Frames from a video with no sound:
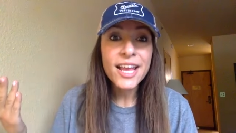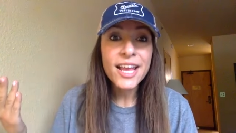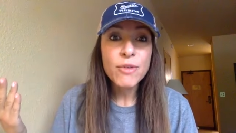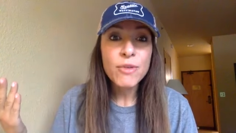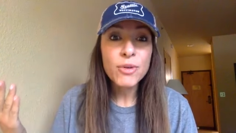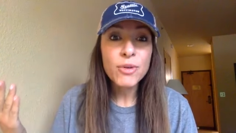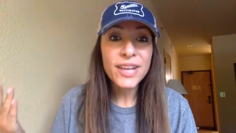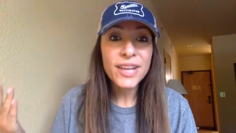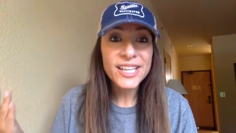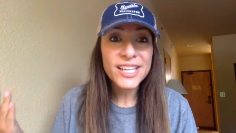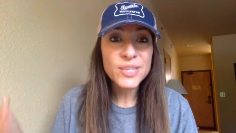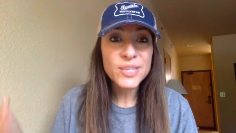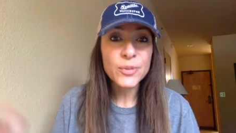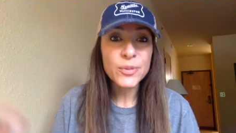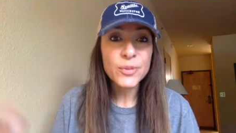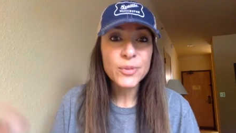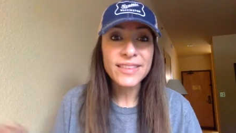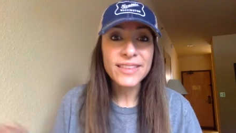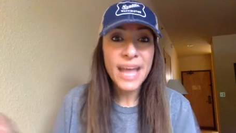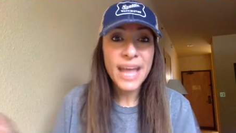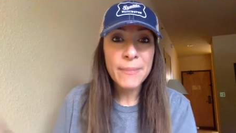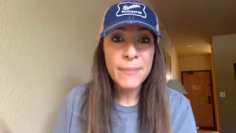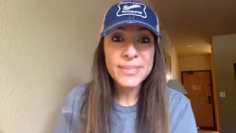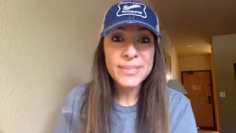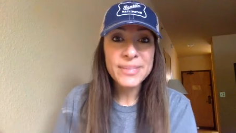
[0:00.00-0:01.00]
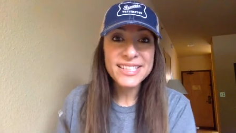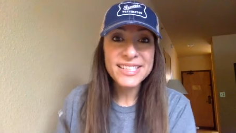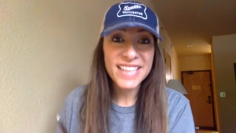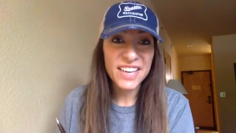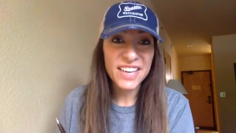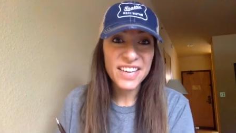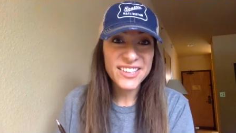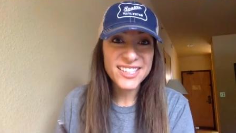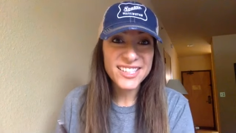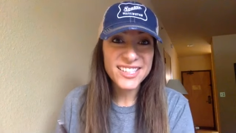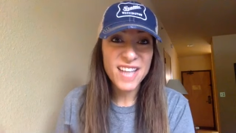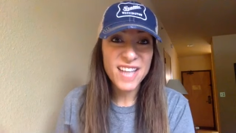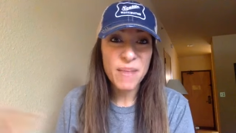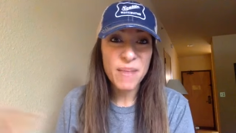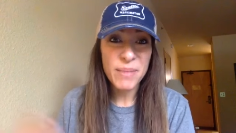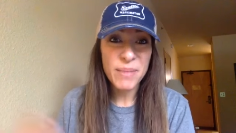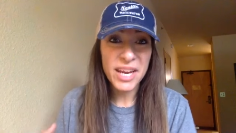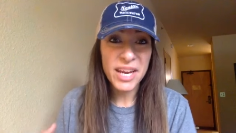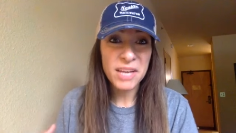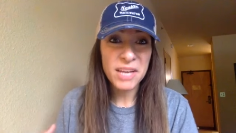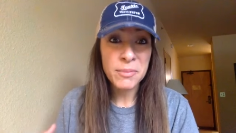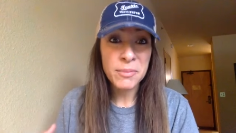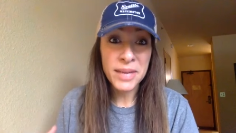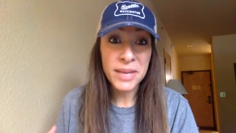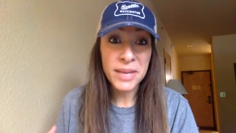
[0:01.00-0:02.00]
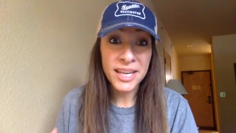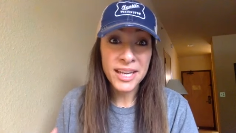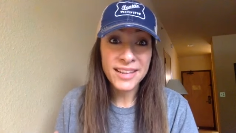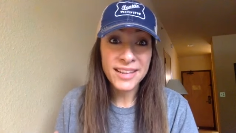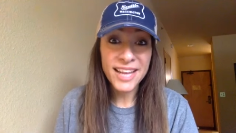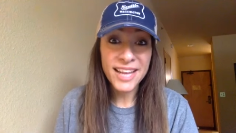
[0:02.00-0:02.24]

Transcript: Well, guess what? That mascara is not paying me.